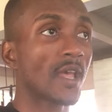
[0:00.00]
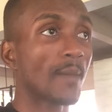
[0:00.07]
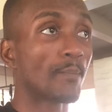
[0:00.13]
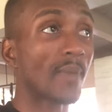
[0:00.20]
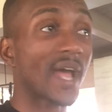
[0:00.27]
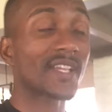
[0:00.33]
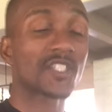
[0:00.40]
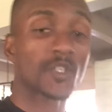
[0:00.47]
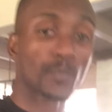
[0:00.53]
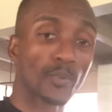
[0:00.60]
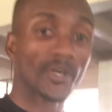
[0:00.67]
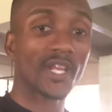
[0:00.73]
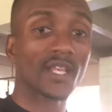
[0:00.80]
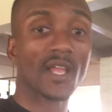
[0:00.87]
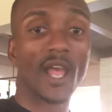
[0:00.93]
By
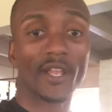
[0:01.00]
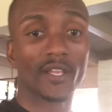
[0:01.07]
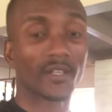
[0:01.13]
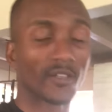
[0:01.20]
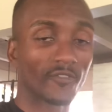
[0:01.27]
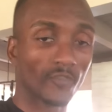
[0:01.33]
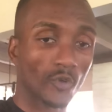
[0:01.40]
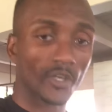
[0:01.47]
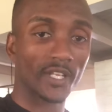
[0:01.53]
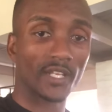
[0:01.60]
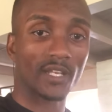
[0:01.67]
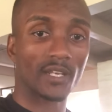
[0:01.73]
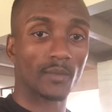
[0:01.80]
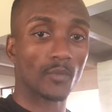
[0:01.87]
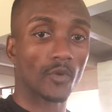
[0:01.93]
spring, I couldn't afford it
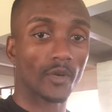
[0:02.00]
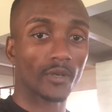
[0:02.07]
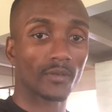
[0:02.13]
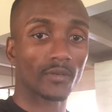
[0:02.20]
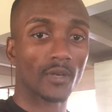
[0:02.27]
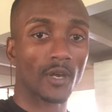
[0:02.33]
anymore.